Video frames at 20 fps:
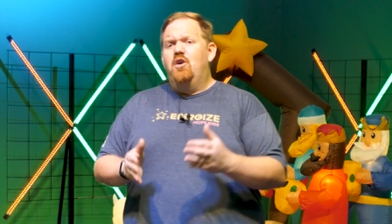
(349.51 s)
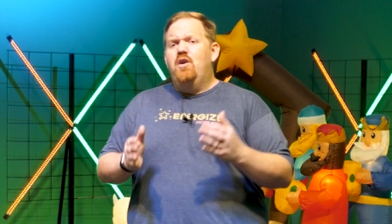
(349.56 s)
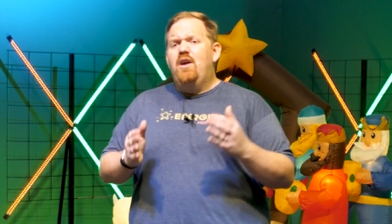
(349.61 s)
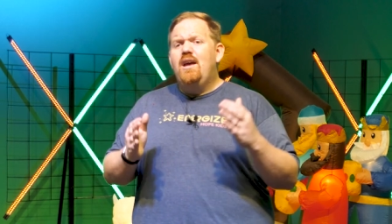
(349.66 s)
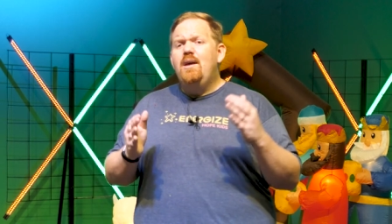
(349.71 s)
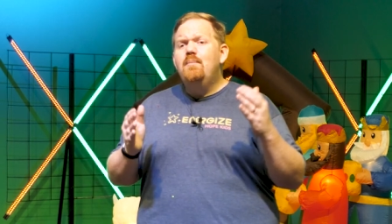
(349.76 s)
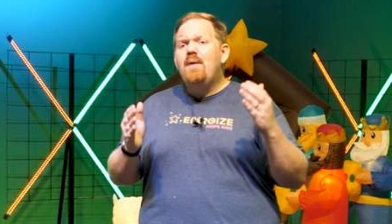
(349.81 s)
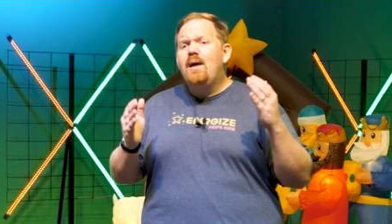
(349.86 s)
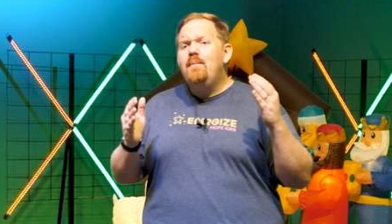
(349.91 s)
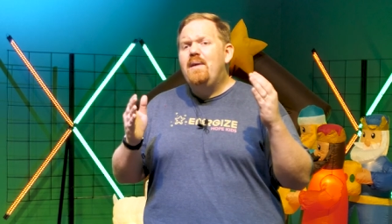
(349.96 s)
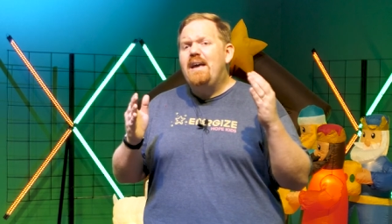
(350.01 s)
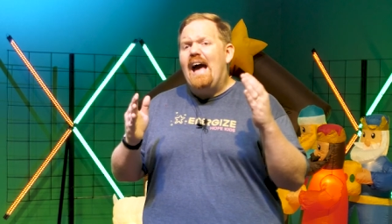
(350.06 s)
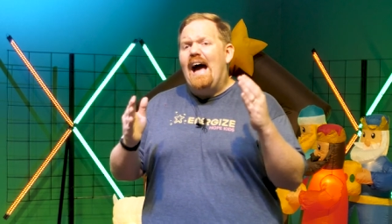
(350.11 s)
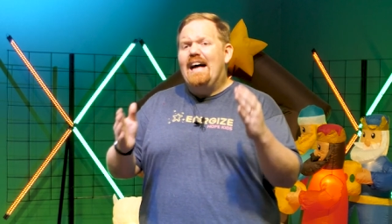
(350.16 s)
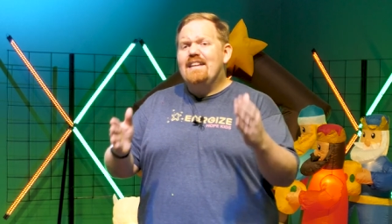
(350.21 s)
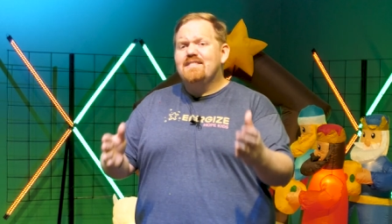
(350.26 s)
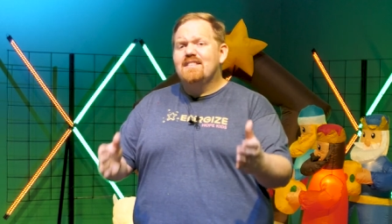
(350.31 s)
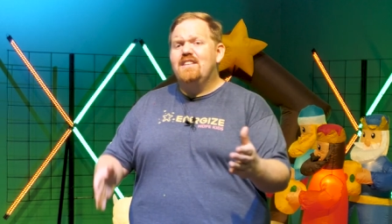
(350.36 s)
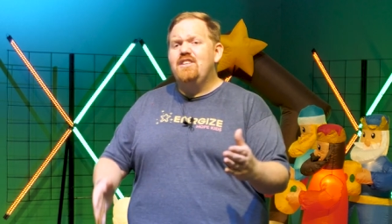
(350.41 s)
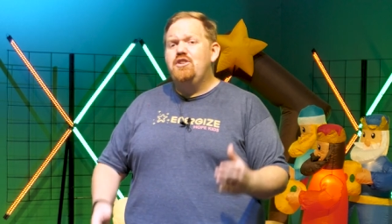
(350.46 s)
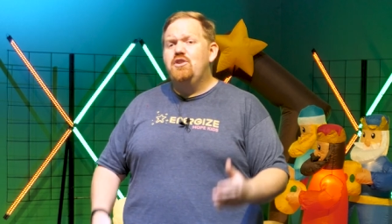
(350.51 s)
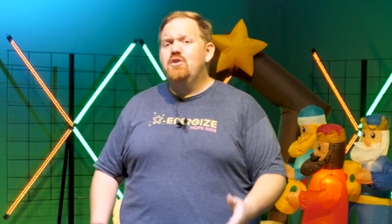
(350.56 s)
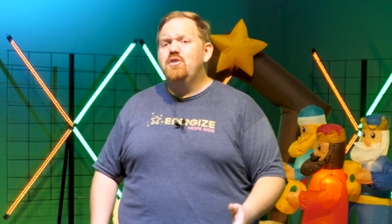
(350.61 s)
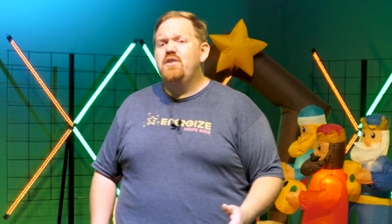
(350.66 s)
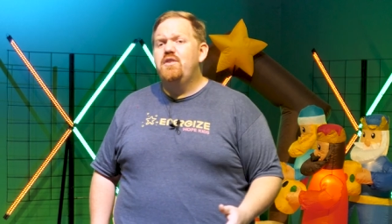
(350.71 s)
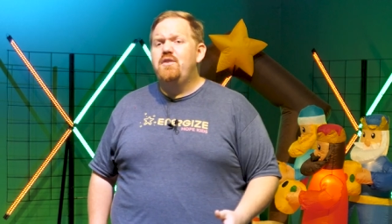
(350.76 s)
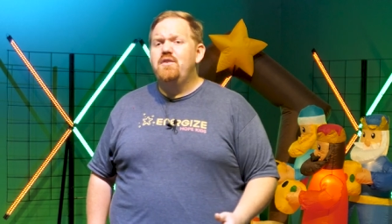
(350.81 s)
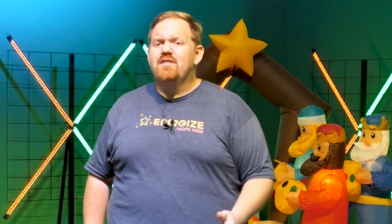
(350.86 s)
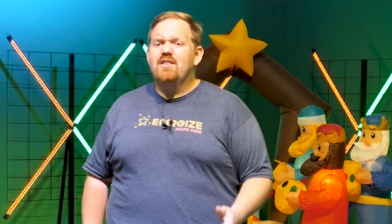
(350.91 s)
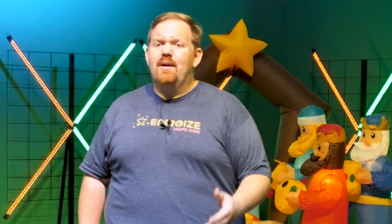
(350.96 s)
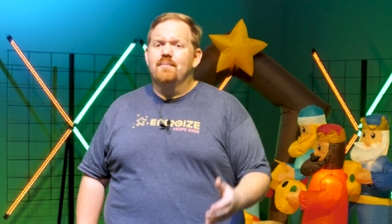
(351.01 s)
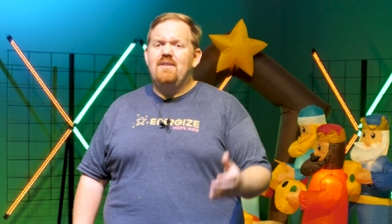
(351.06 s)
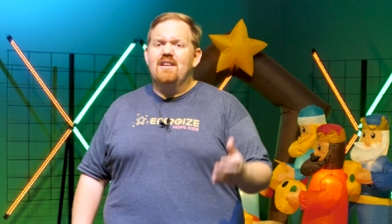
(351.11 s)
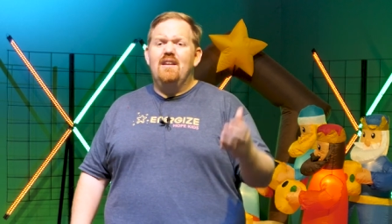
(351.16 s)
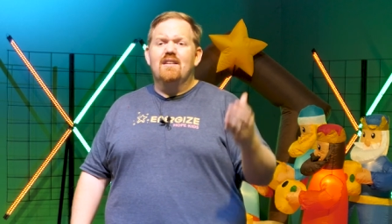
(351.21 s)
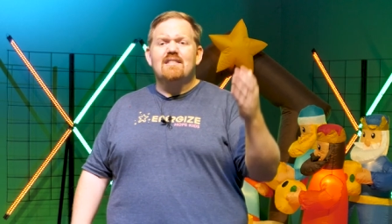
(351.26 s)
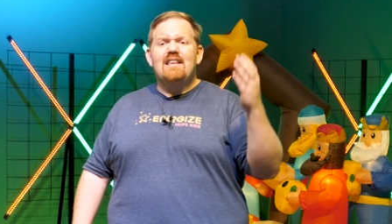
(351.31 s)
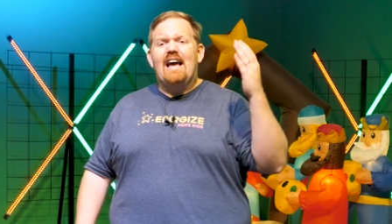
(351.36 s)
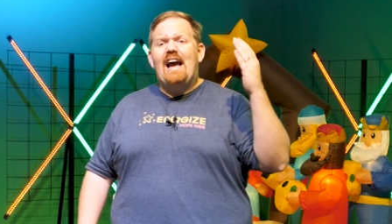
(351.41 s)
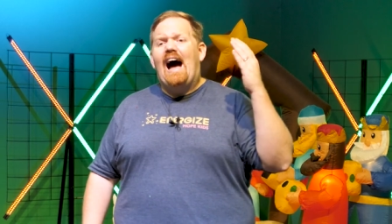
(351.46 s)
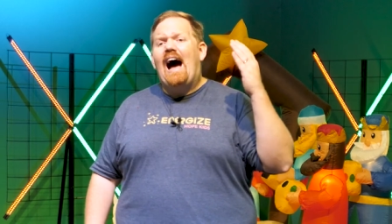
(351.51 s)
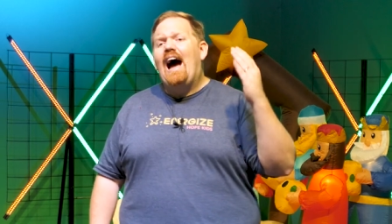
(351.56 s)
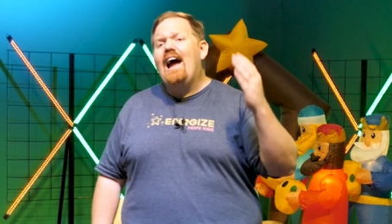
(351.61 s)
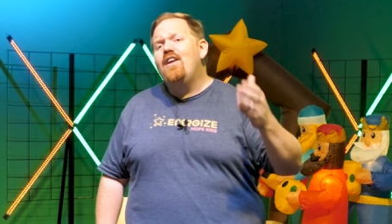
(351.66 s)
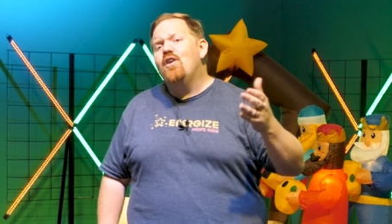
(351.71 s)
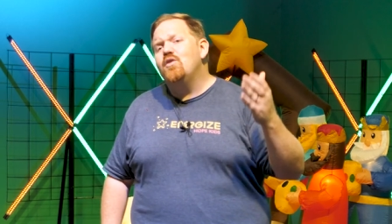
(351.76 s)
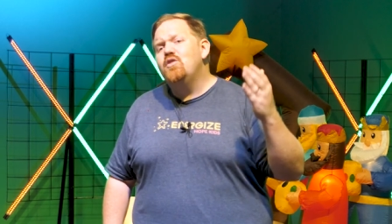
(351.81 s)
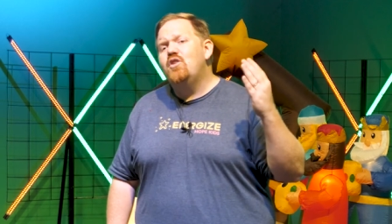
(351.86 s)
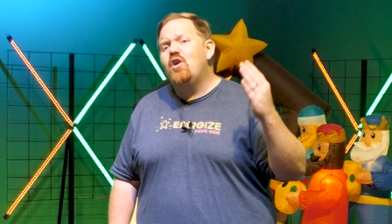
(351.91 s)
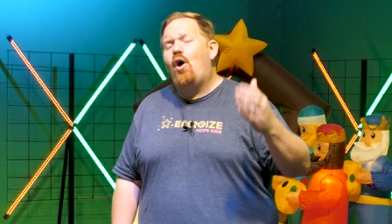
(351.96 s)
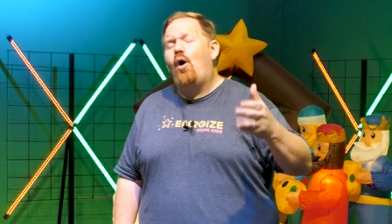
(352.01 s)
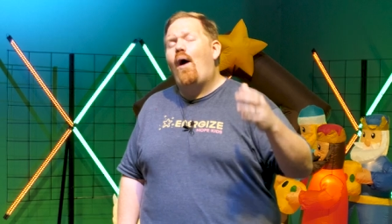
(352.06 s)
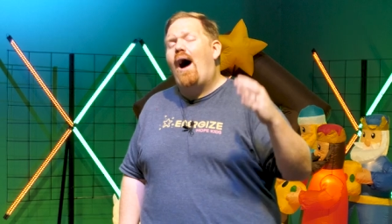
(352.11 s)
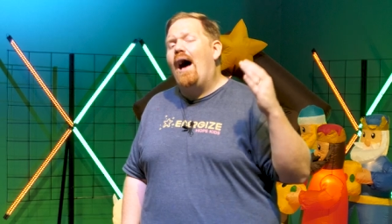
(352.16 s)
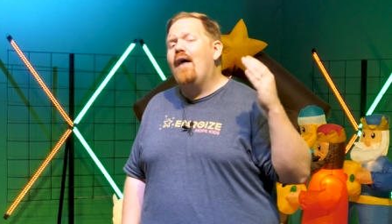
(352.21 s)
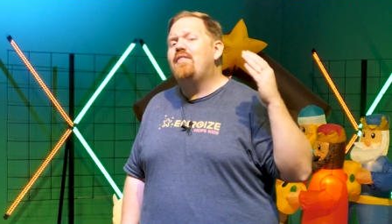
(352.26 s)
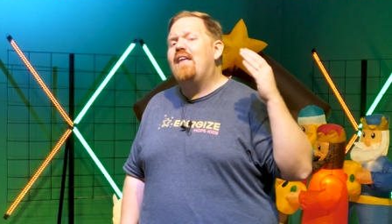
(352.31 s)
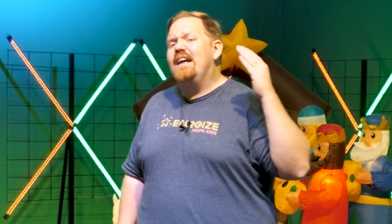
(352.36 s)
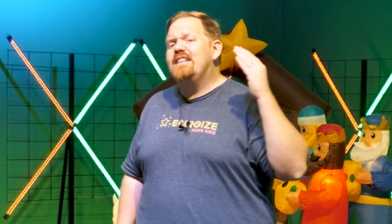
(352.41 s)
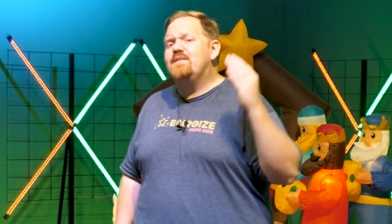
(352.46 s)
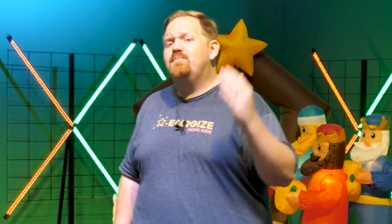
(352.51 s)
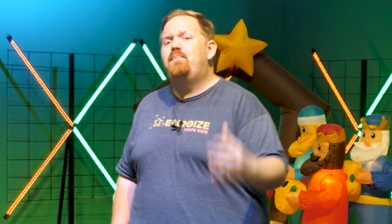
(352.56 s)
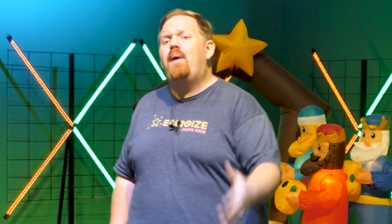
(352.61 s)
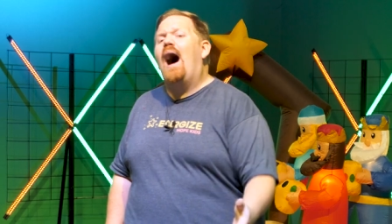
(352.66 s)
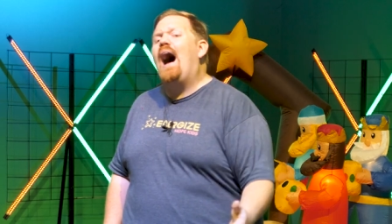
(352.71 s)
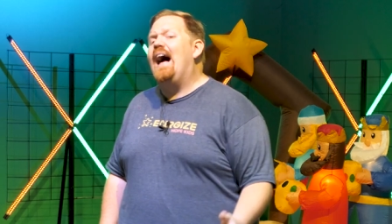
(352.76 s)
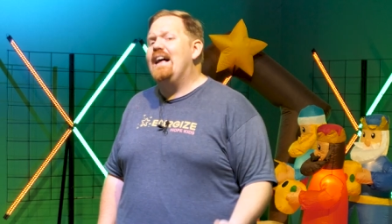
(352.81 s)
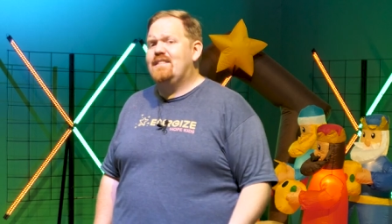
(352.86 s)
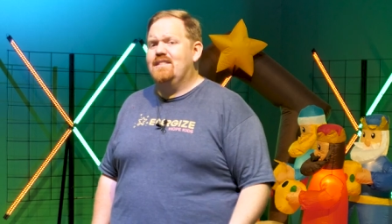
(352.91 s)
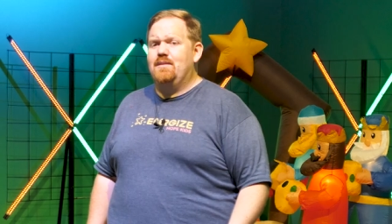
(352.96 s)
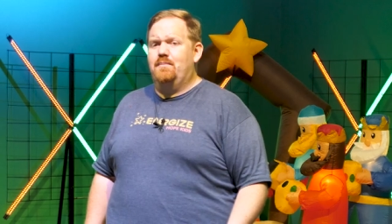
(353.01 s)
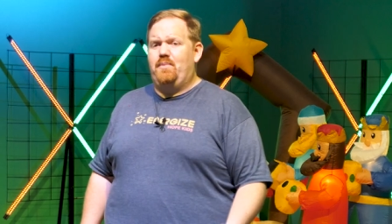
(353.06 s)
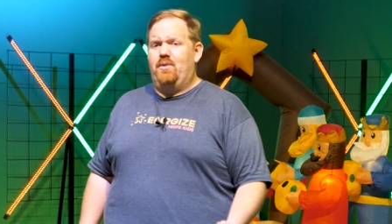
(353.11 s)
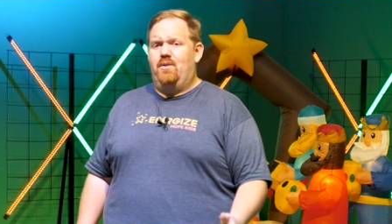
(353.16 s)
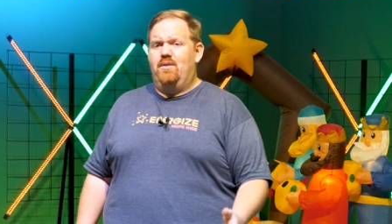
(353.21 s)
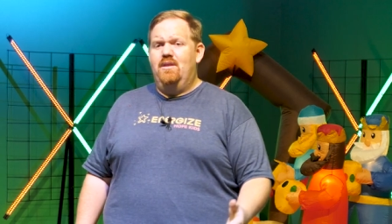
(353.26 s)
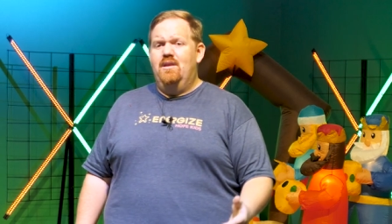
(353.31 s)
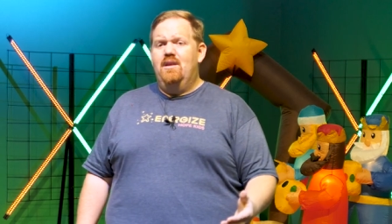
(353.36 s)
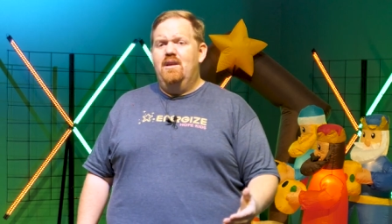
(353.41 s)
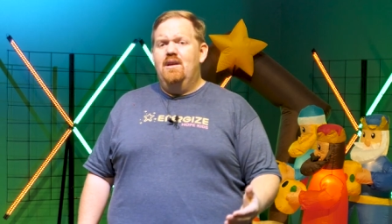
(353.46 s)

He may be asking you to do something, and you're like, I don't know how that's possible.